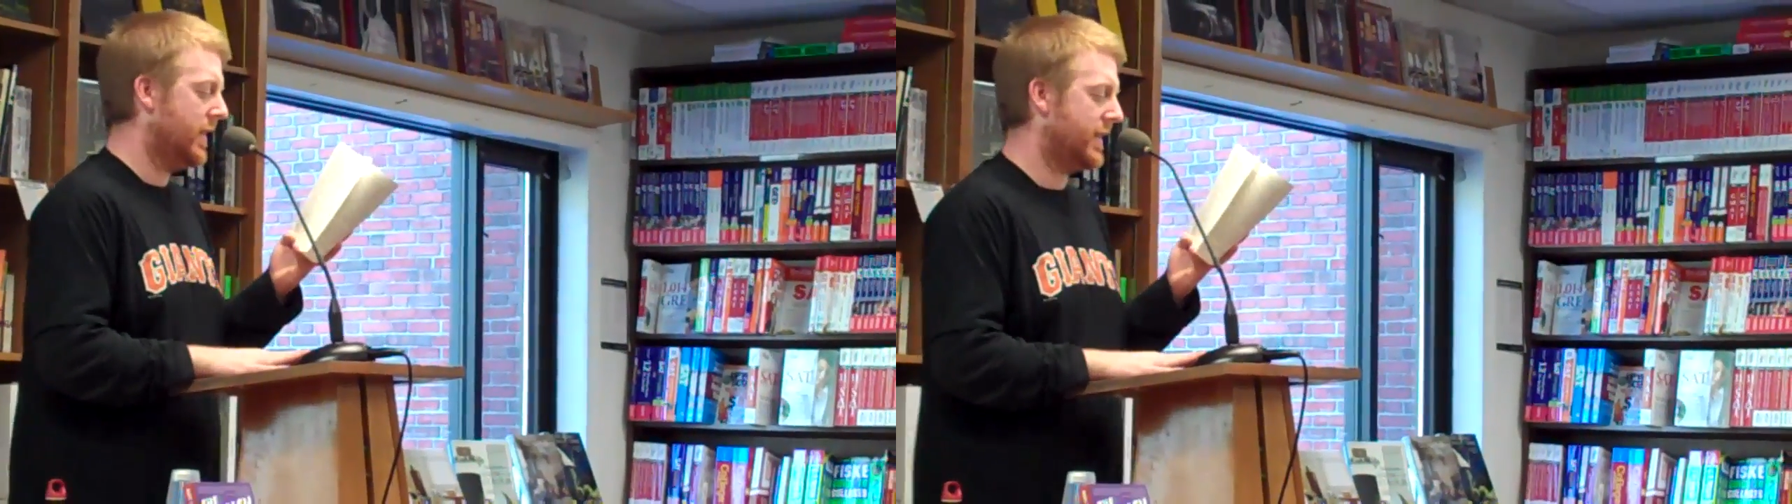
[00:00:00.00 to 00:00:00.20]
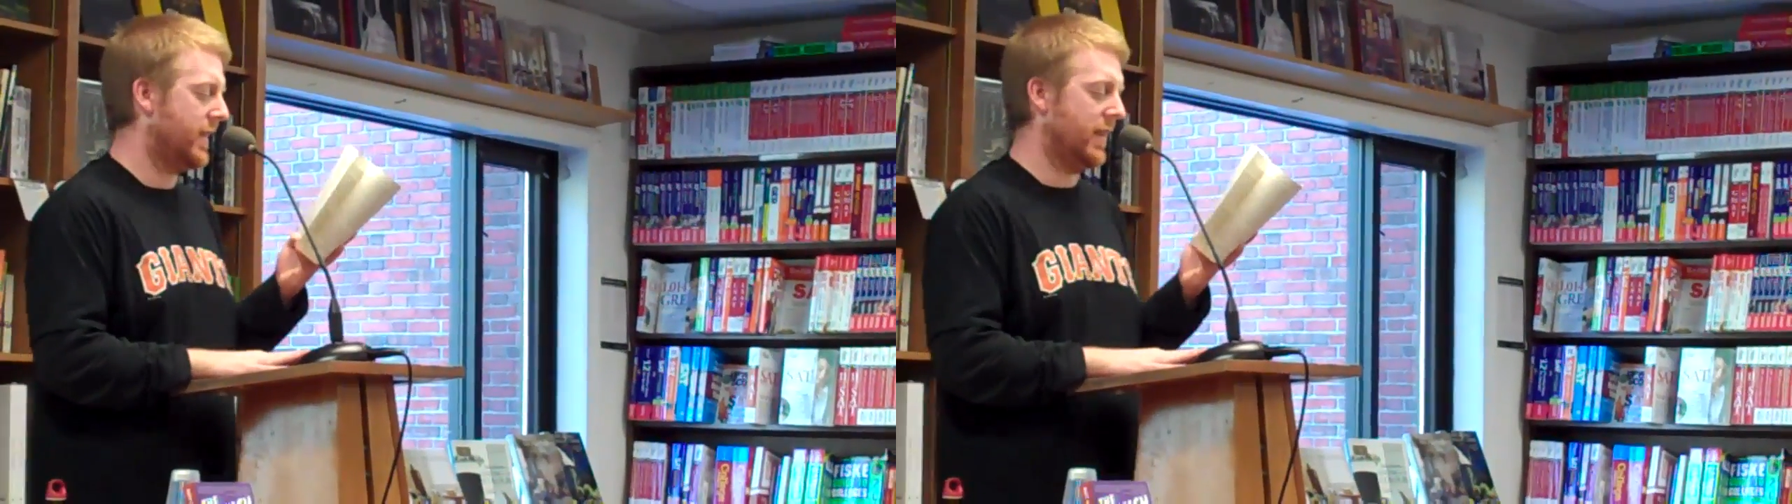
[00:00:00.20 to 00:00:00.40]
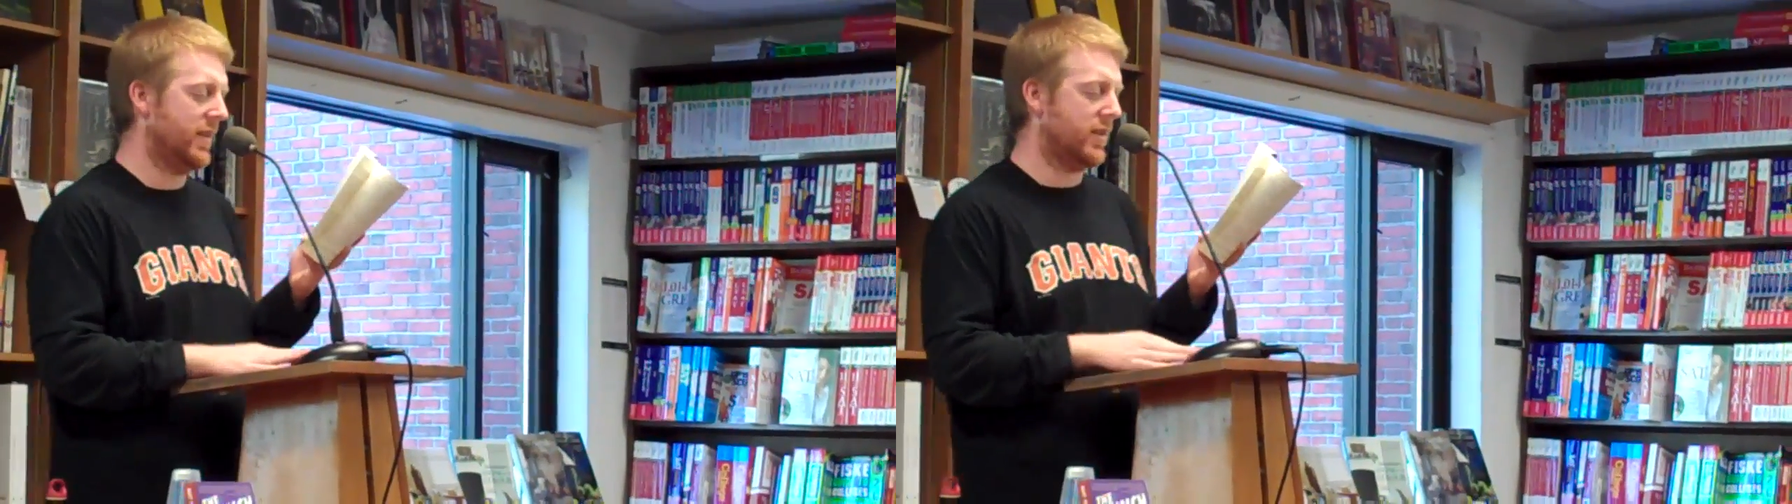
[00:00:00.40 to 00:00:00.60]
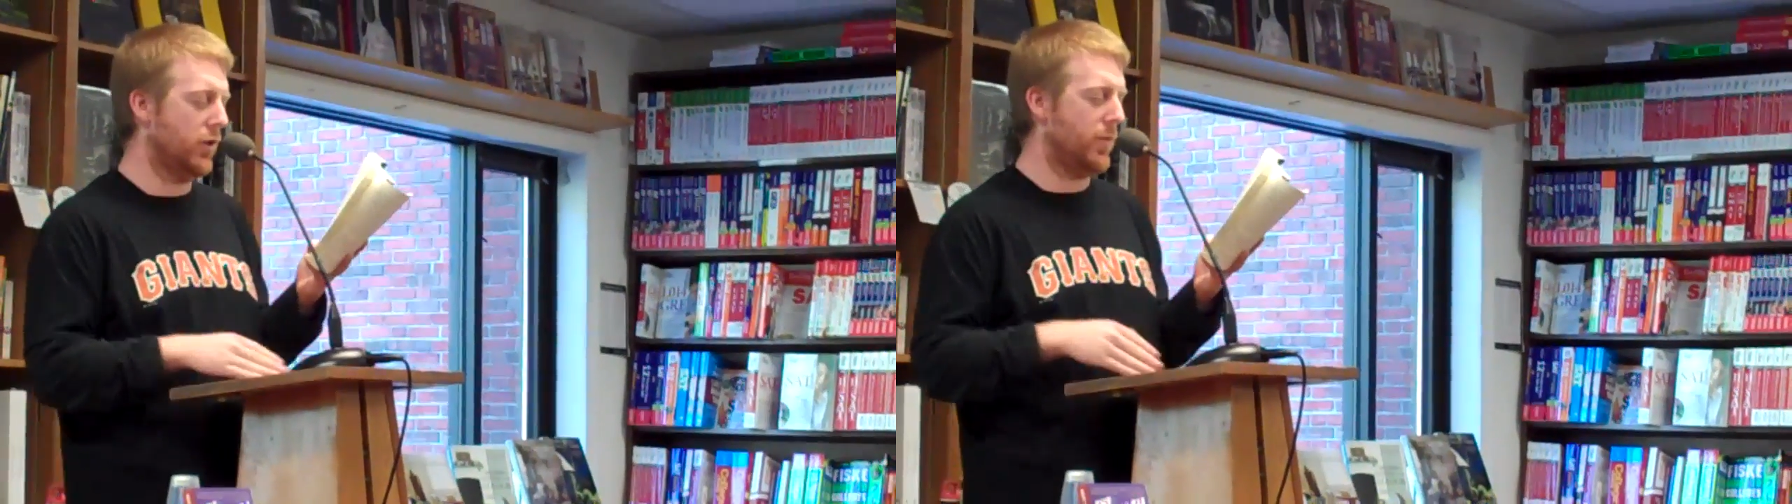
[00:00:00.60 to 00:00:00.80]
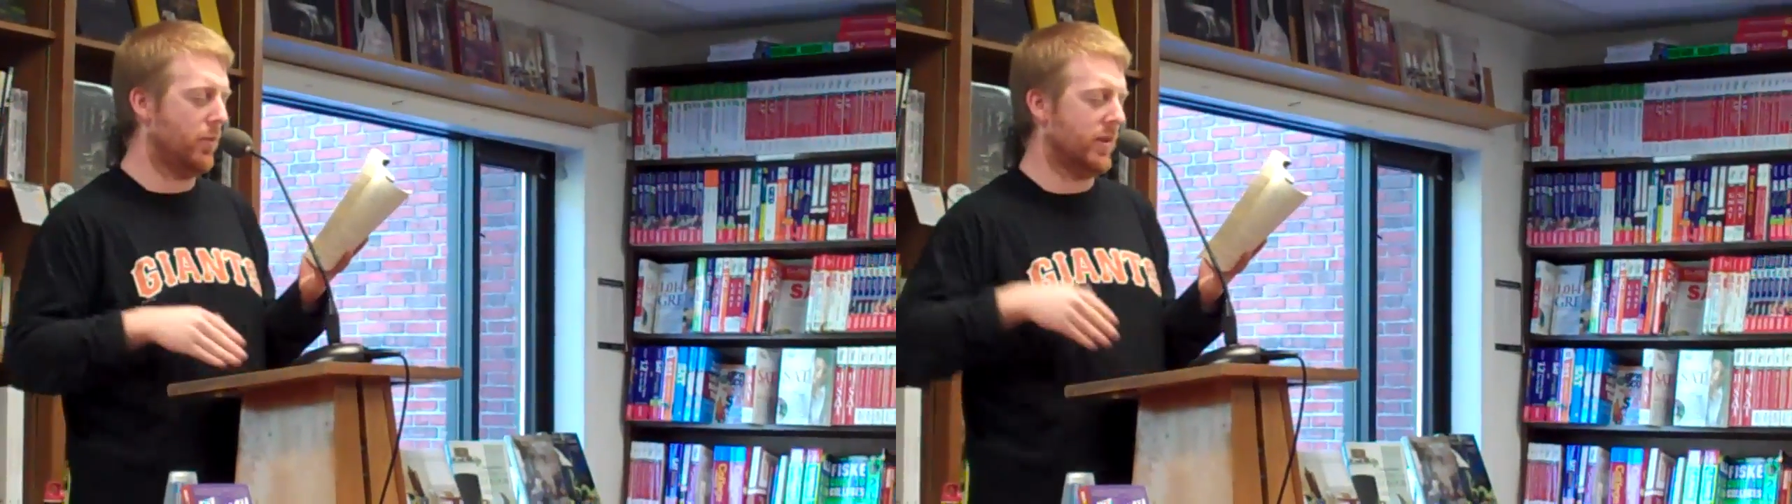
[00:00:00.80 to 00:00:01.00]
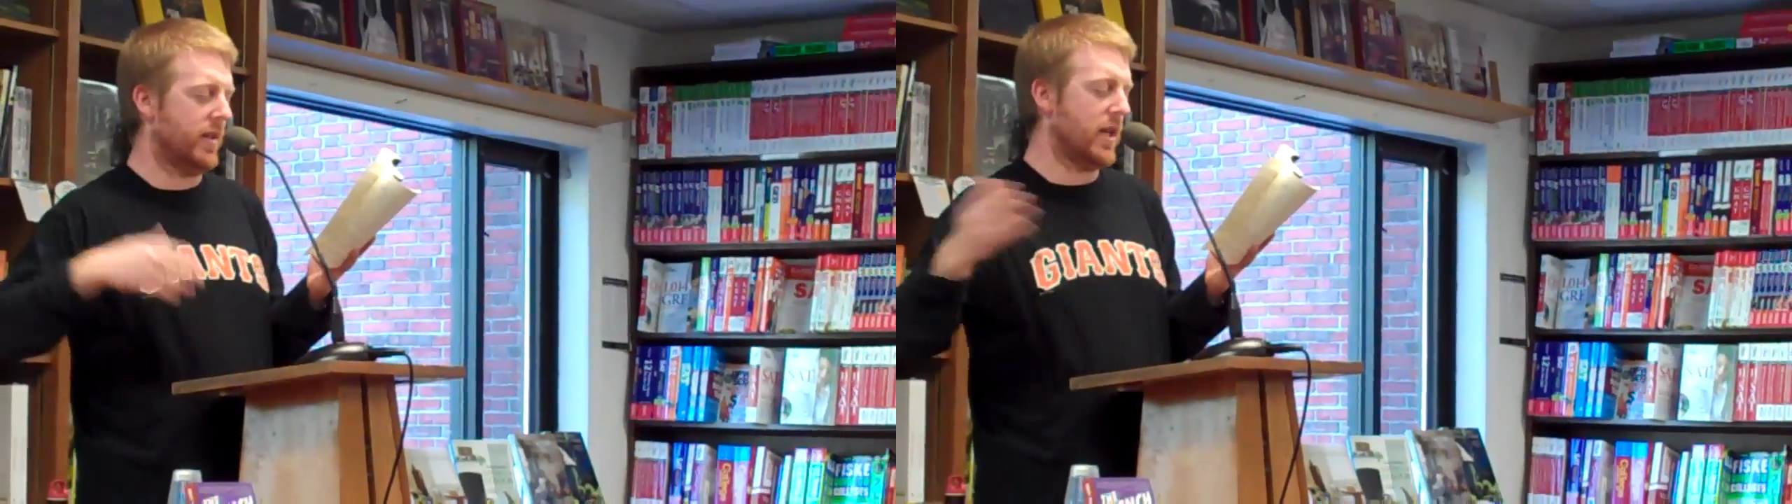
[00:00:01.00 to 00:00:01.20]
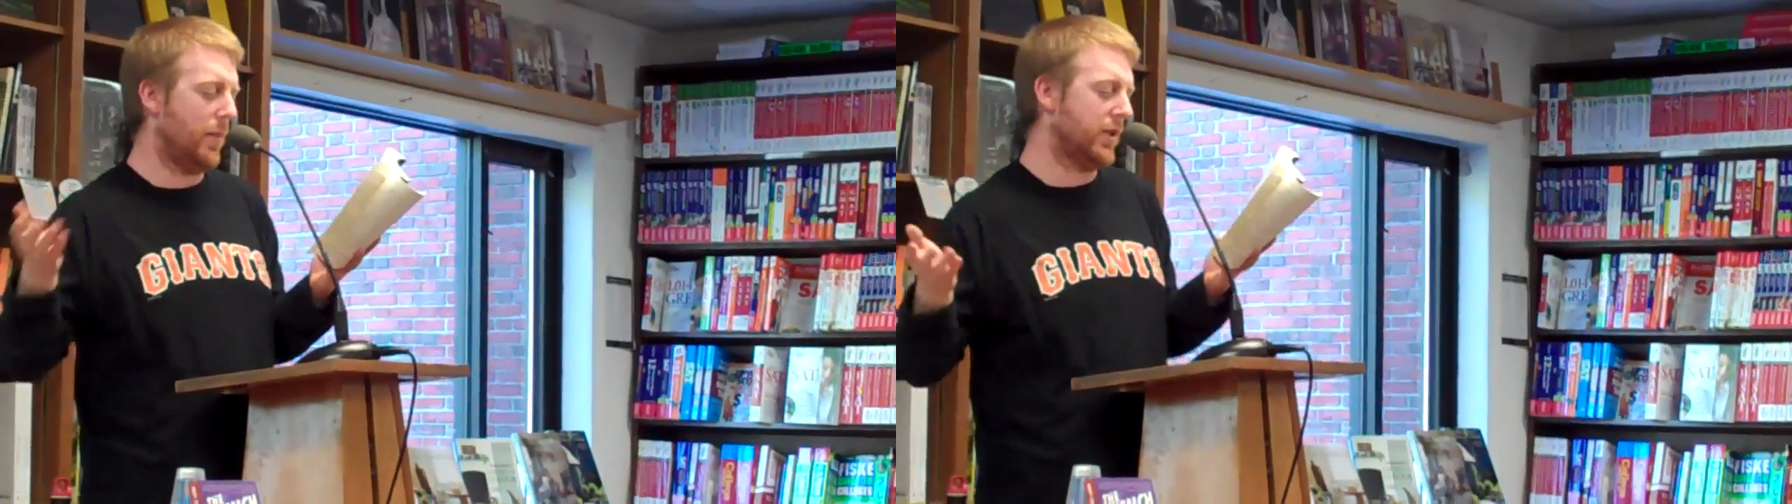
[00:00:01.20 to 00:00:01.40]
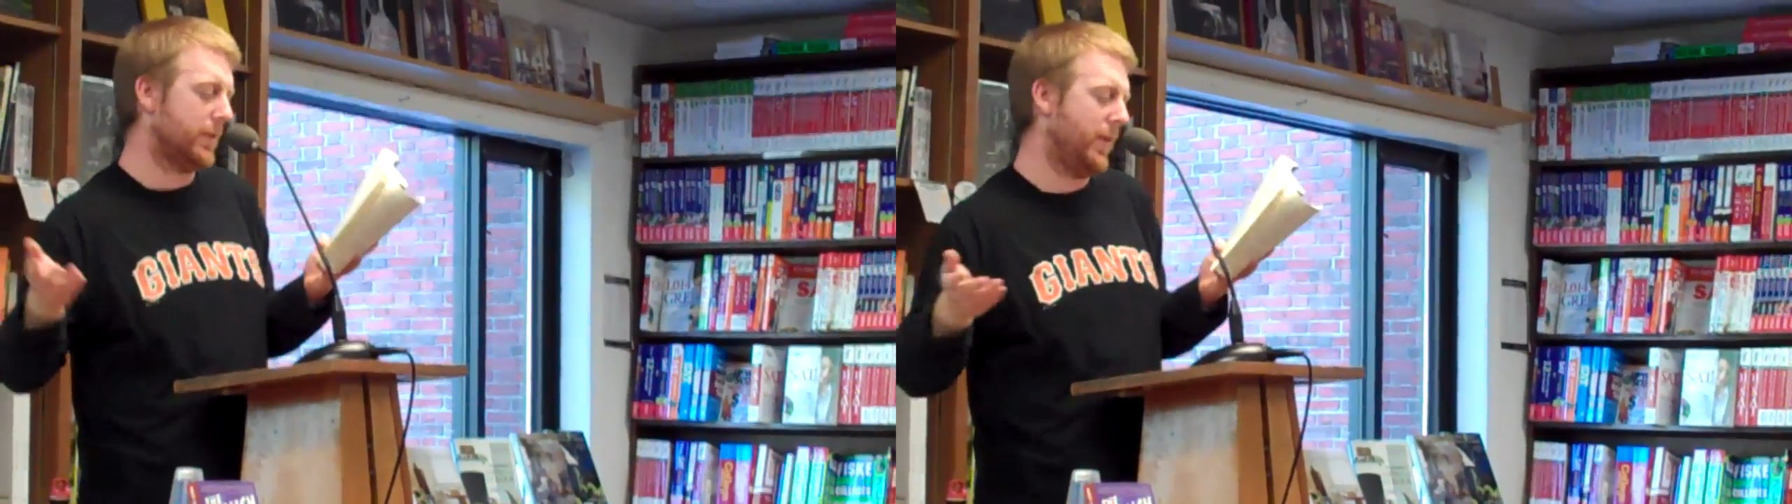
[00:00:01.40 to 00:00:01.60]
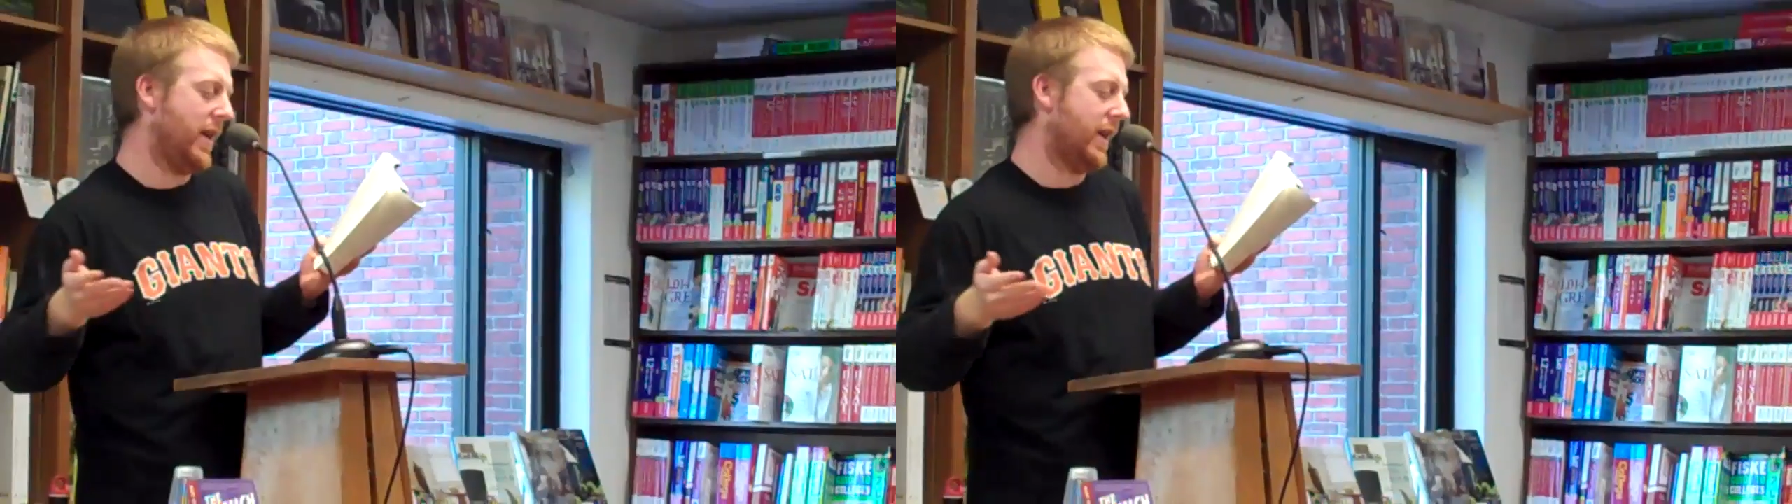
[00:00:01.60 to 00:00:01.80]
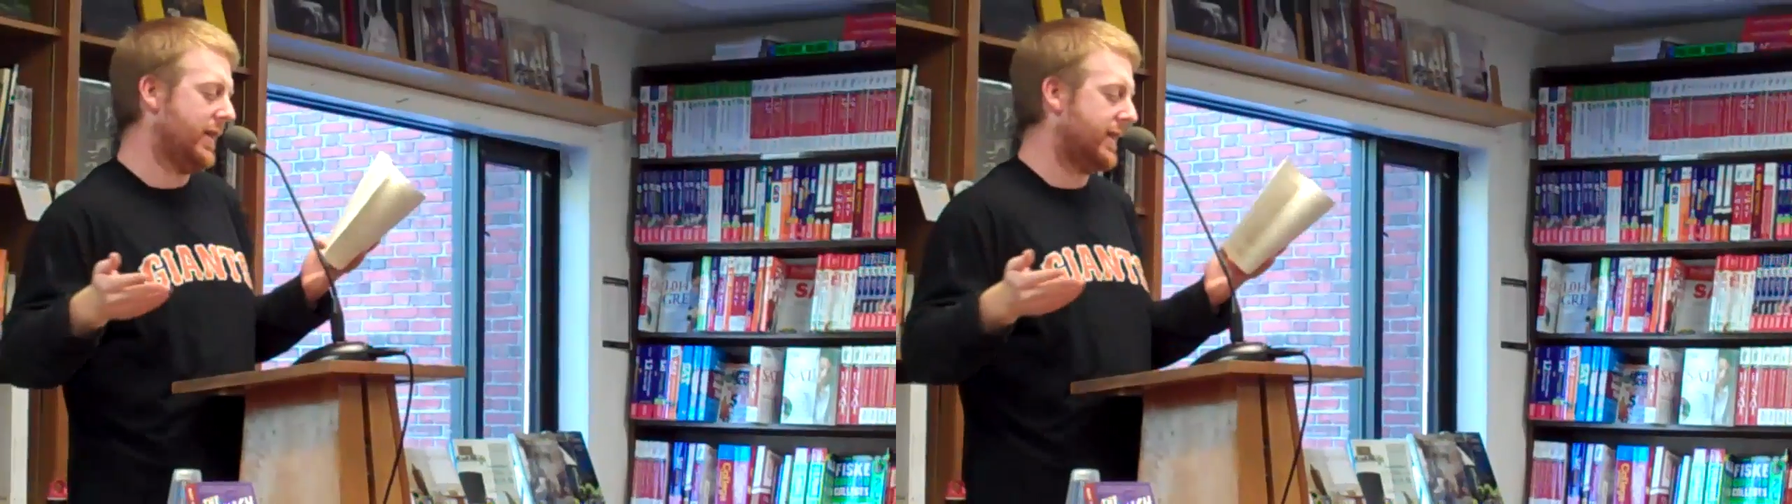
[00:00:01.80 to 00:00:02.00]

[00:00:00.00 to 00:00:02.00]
Silly stupid with the double speak